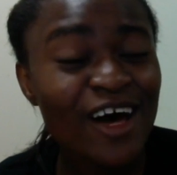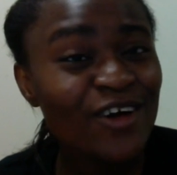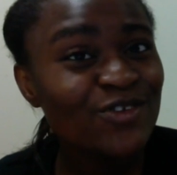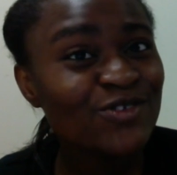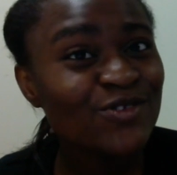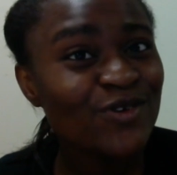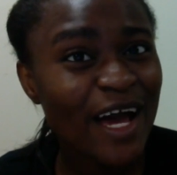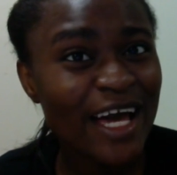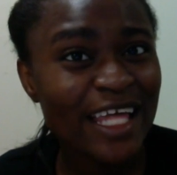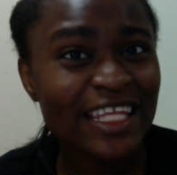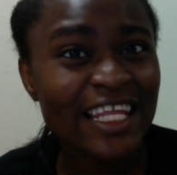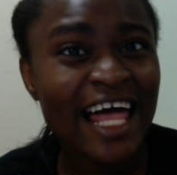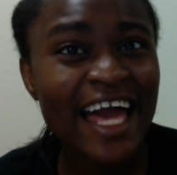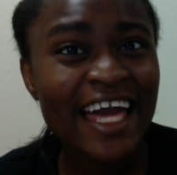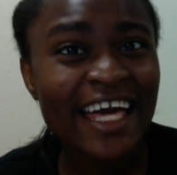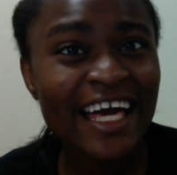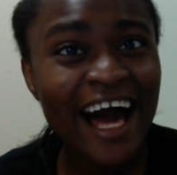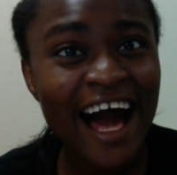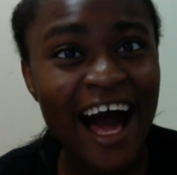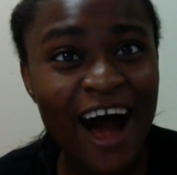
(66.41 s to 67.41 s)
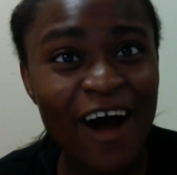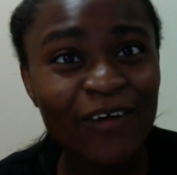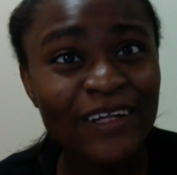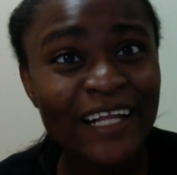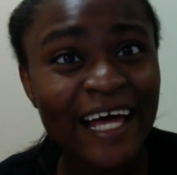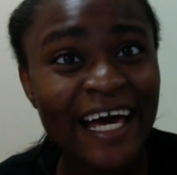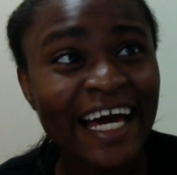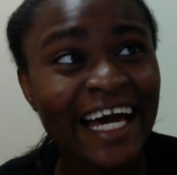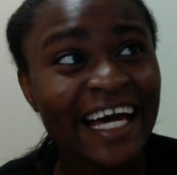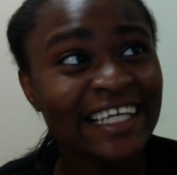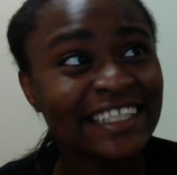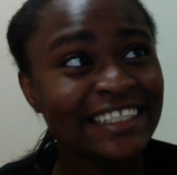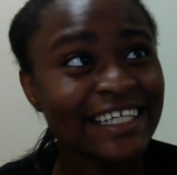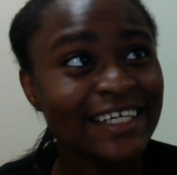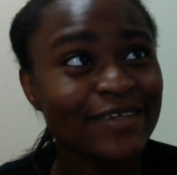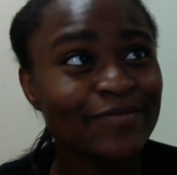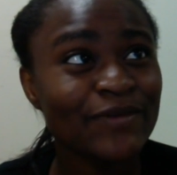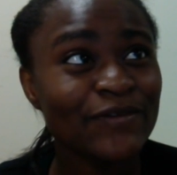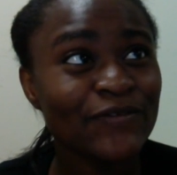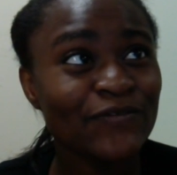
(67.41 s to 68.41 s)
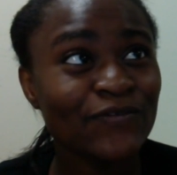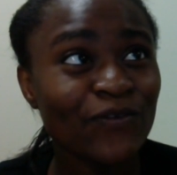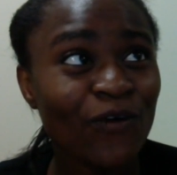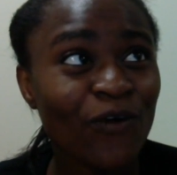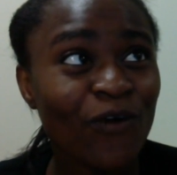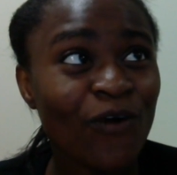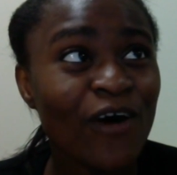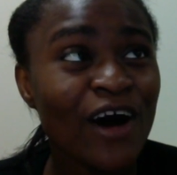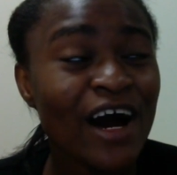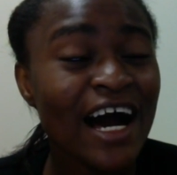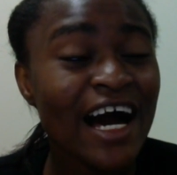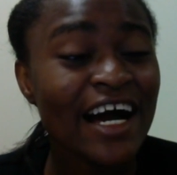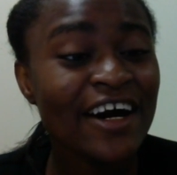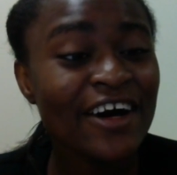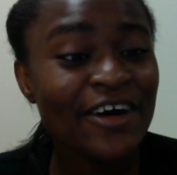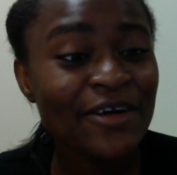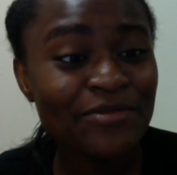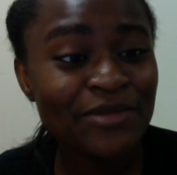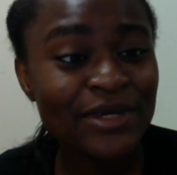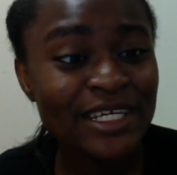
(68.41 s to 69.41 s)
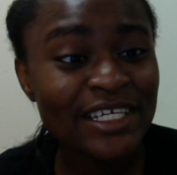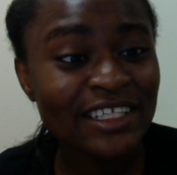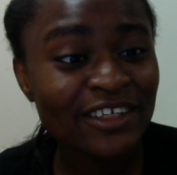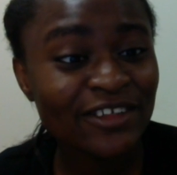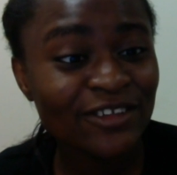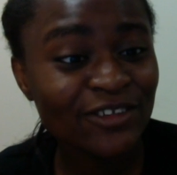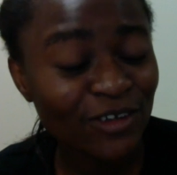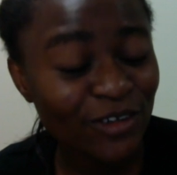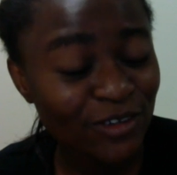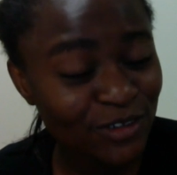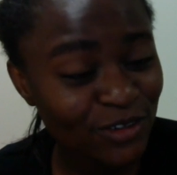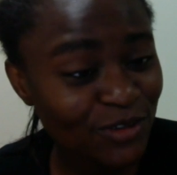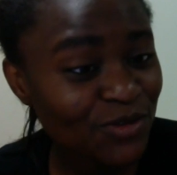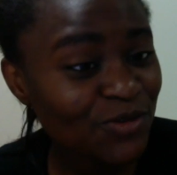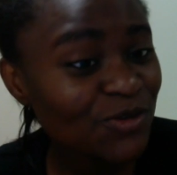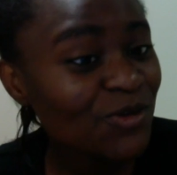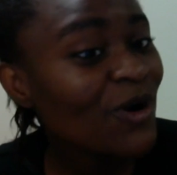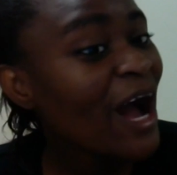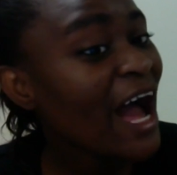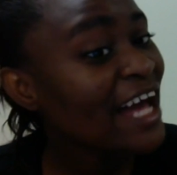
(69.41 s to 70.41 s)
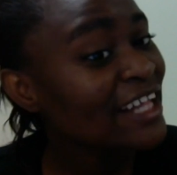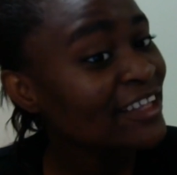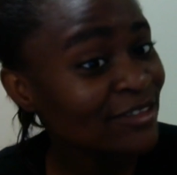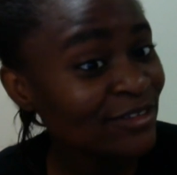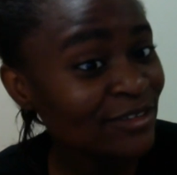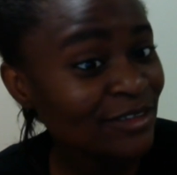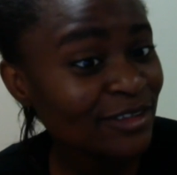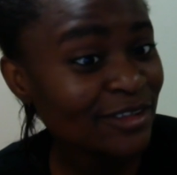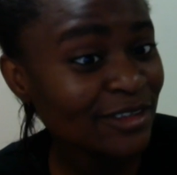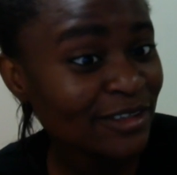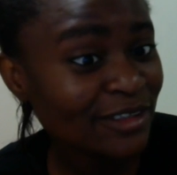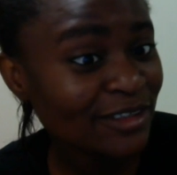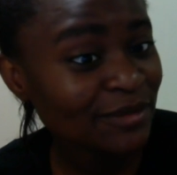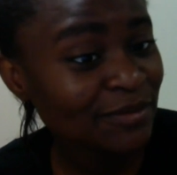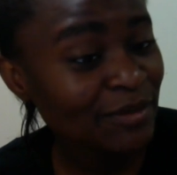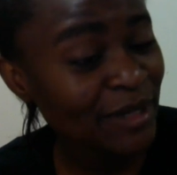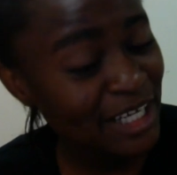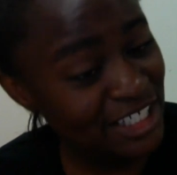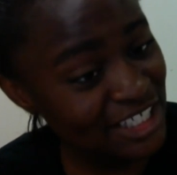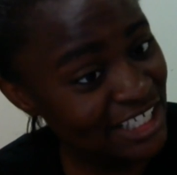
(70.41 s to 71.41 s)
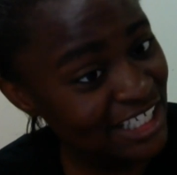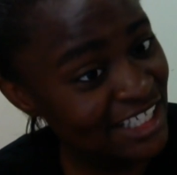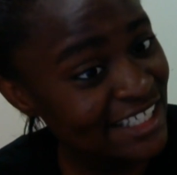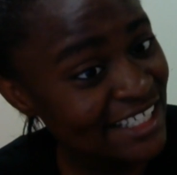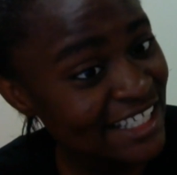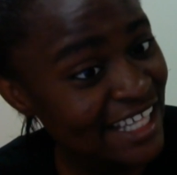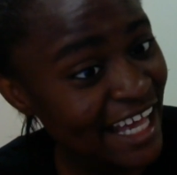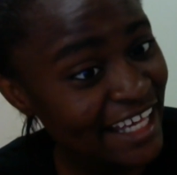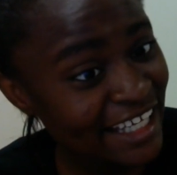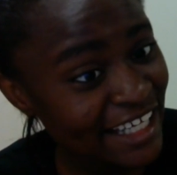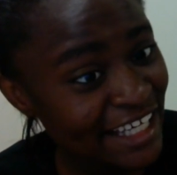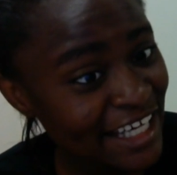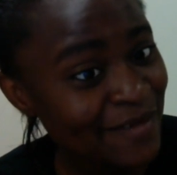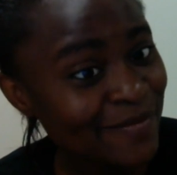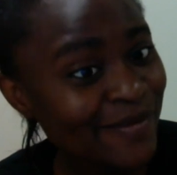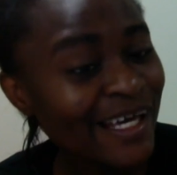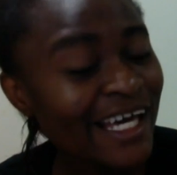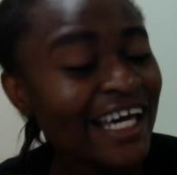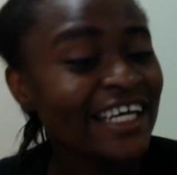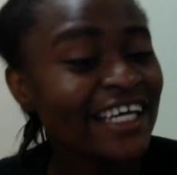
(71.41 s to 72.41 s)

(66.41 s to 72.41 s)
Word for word: So I like how like I said before her being a doctor who handles patients like him